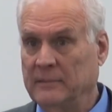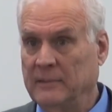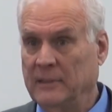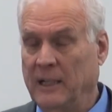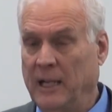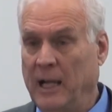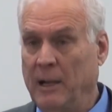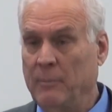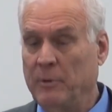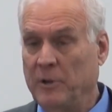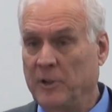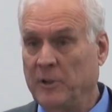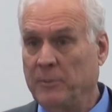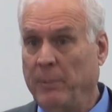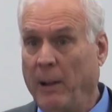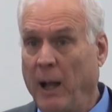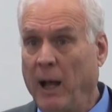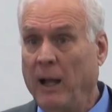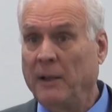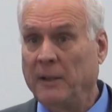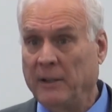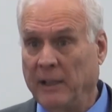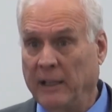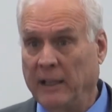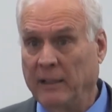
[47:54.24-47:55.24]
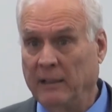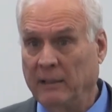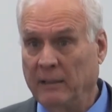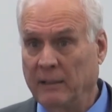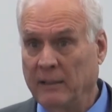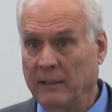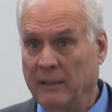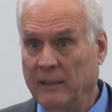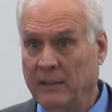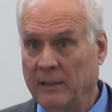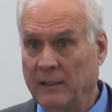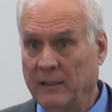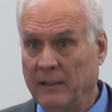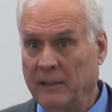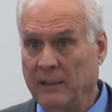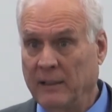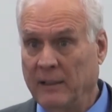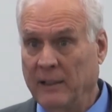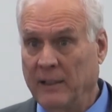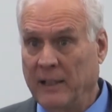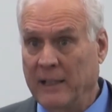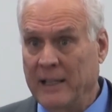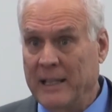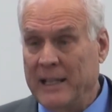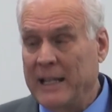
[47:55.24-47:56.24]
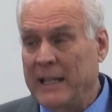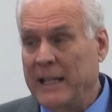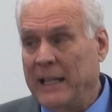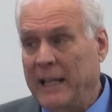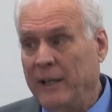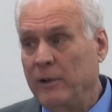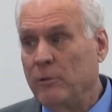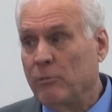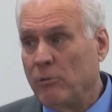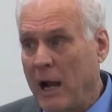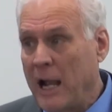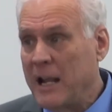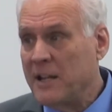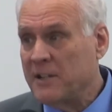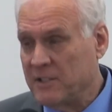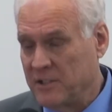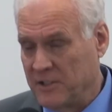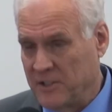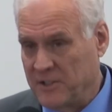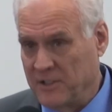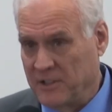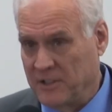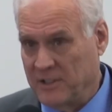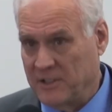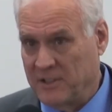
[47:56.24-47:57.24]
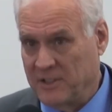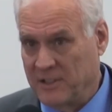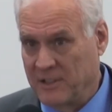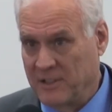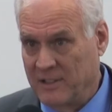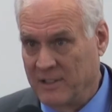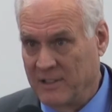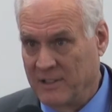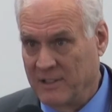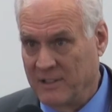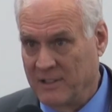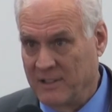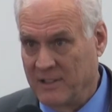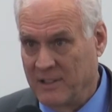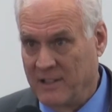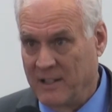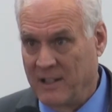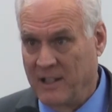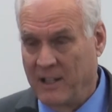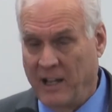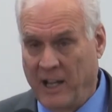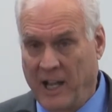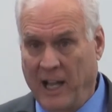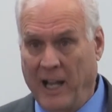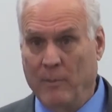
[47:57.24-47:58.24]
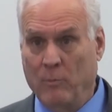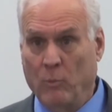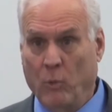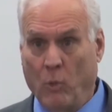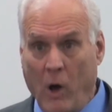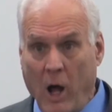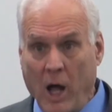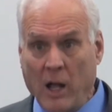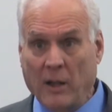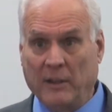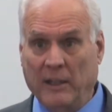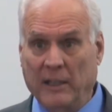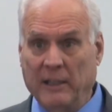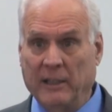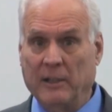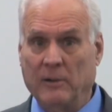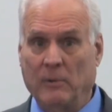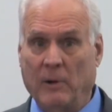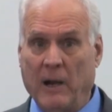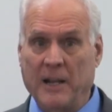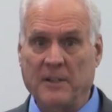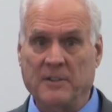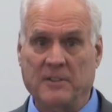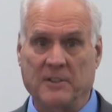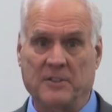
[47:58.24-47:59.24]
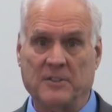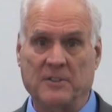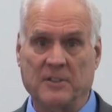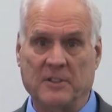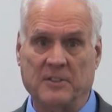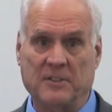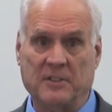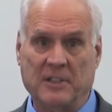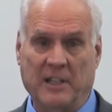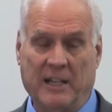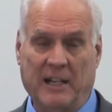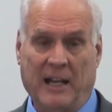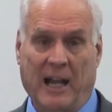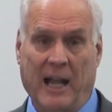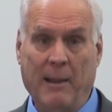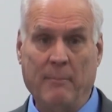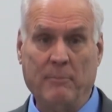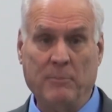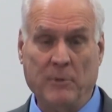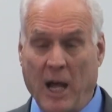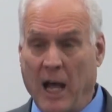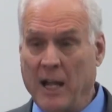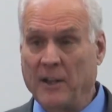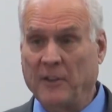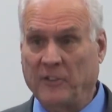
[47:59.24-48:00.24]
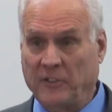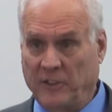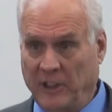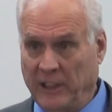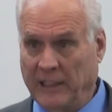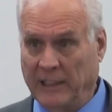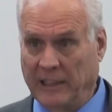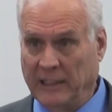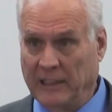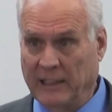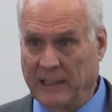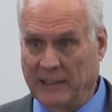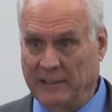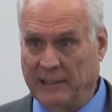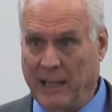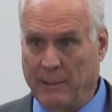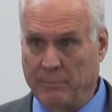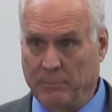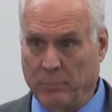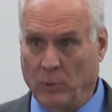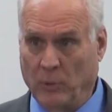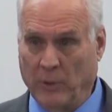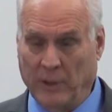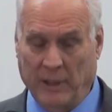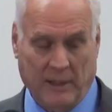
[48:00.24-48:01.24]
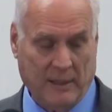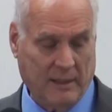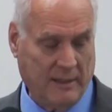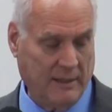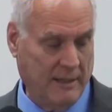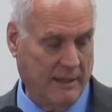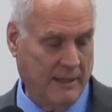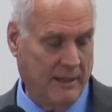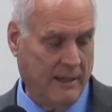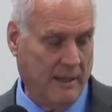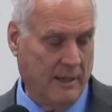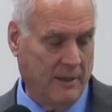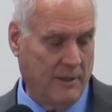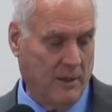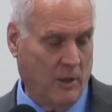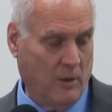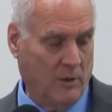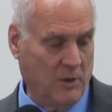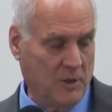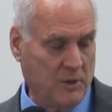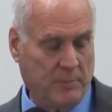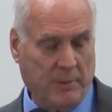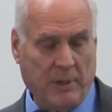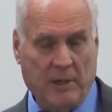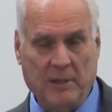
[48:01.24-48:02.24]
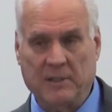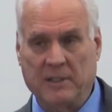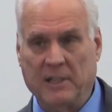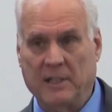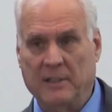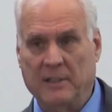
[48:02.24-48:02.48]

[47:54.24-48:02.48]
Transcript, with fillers: I'm responding in righteousness. I am walking in righteousness, and I am not sinning at that point. The Holy Spirit can